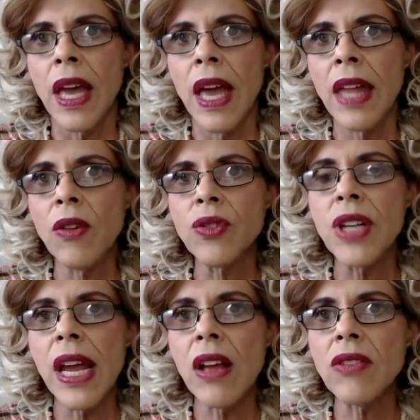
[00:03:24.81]
and those
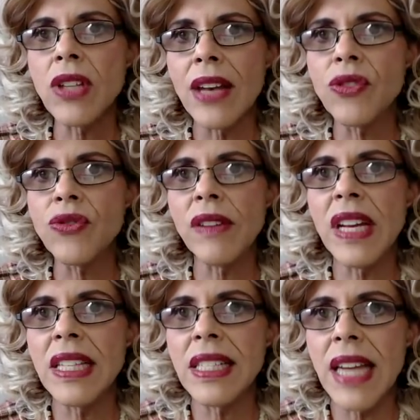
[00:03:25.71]
nails got driven
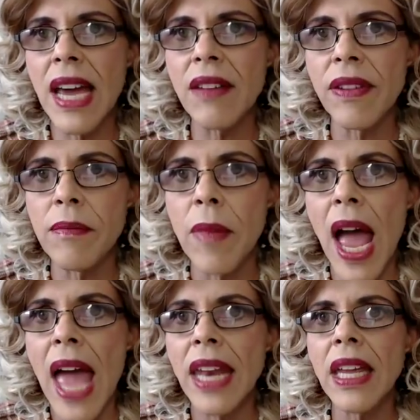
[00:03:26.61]
inside of him,
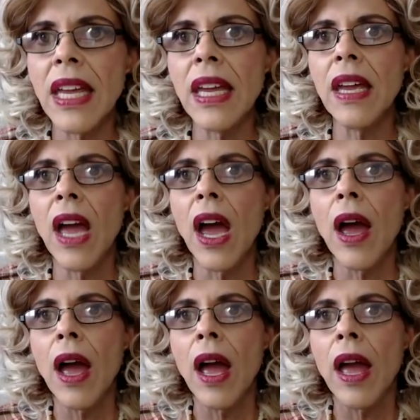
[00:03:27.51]
and he
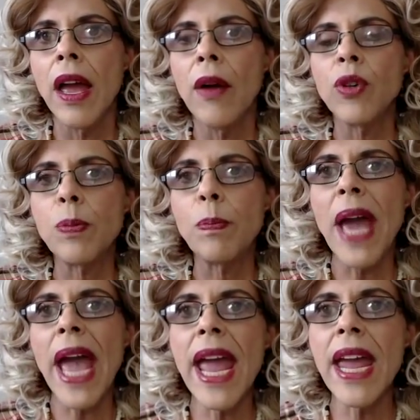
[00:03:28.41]
was
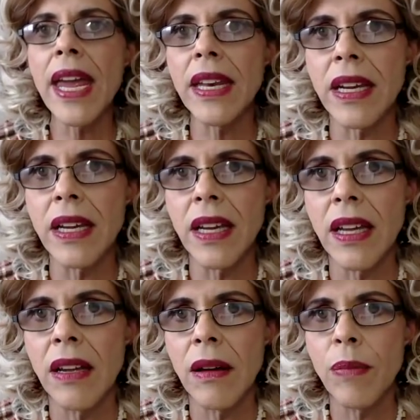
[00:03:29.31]
pained
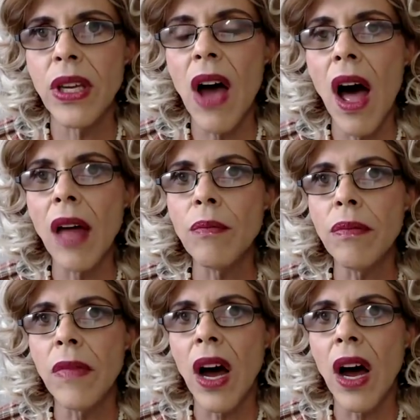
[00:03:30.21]
beyond
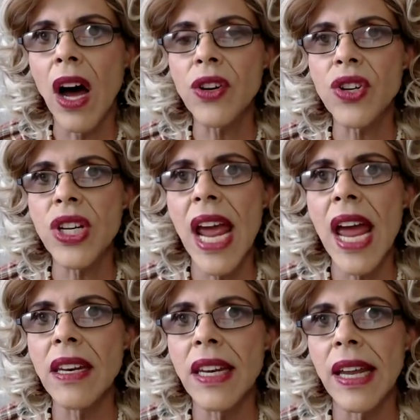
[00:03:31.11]

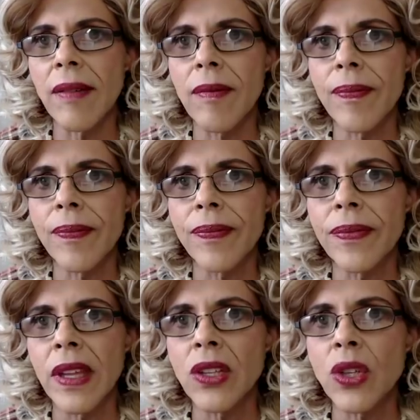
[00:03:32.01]
understanding.
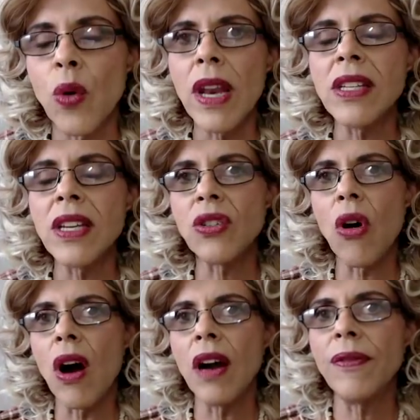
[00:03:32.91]
So what is it so
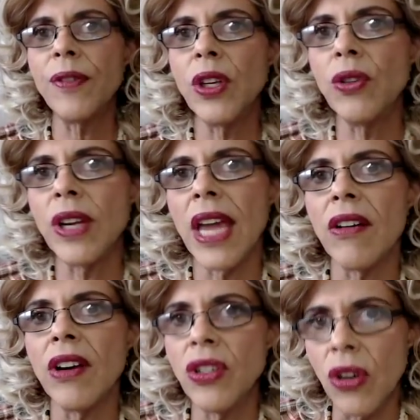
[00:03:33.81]
hard for you to
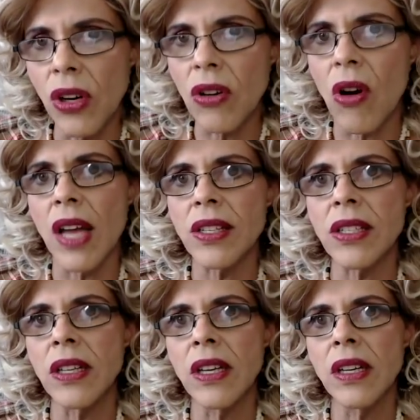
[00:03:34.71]
carry your
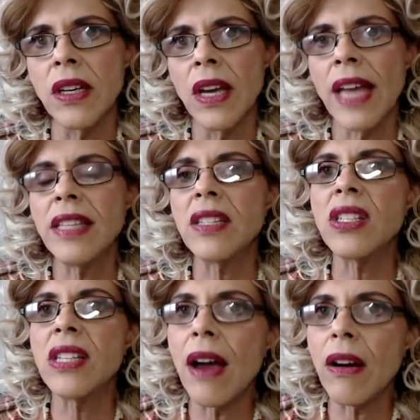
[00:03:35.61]
cross and to
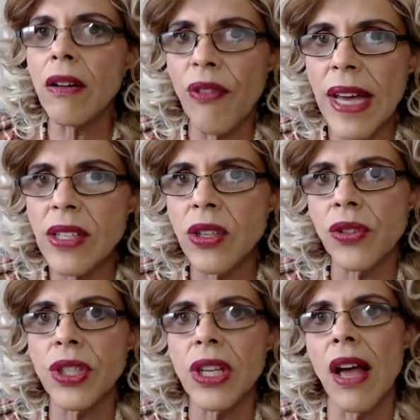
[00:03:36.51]
sacrifice
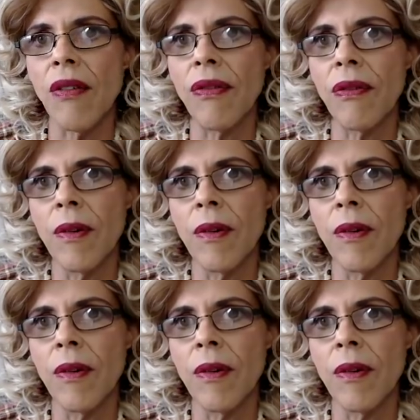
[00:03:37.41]
yourself